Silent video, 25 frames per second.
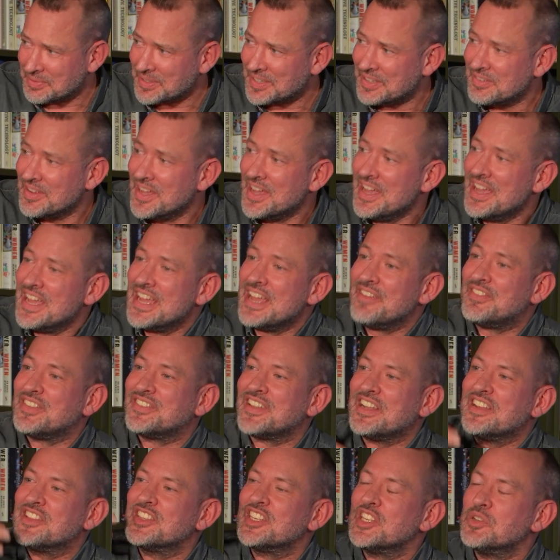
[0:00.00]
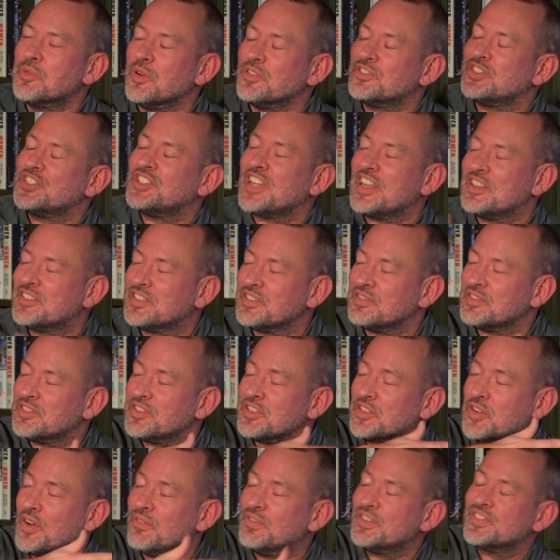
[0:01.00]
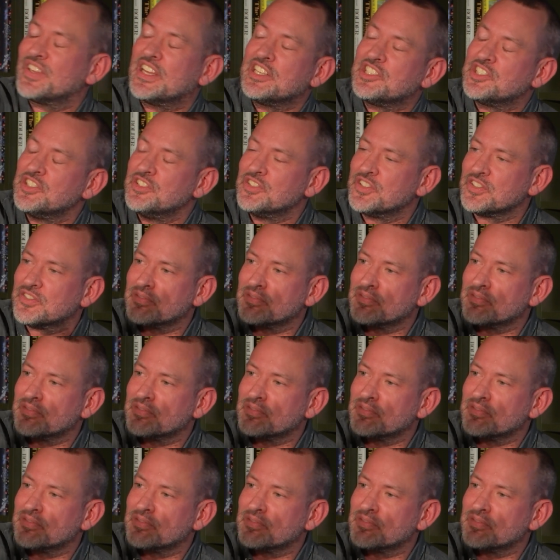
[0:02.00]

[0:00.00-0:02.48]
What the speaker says: But if there's anything you want to share to the conversation,